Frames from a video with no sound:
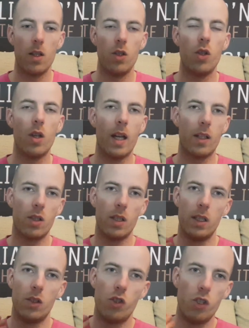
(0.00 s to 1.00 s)
You can
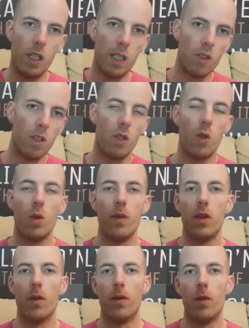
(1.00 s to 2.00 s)
actually change the tone of
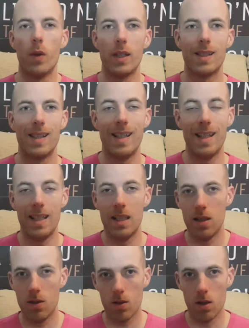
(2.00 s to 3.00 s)
your voice
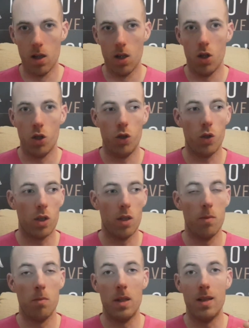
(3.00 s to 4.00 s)
easier. You
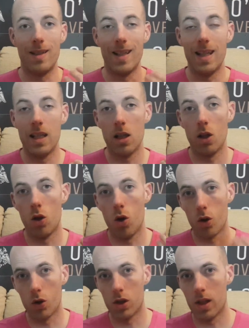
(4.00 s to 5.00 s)
can maintain
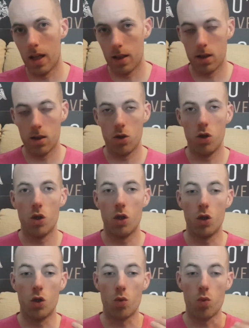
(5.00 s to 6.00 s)
longer sentences. You
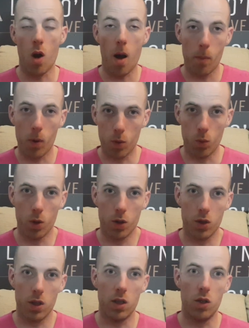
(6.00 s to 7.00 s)
can drop on
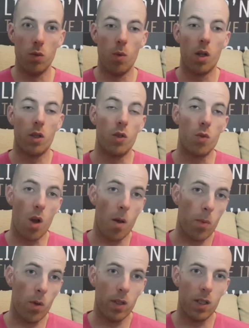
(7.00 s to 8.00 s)
words that you want to
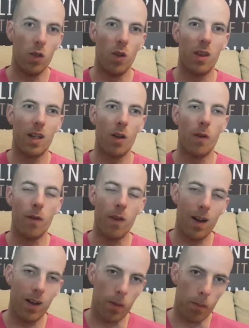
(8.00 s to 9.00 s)
drop on, that you think are
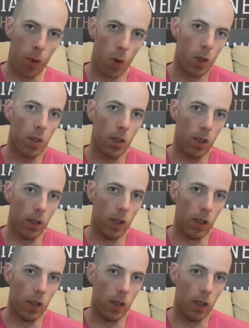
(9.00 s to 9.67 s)
very important.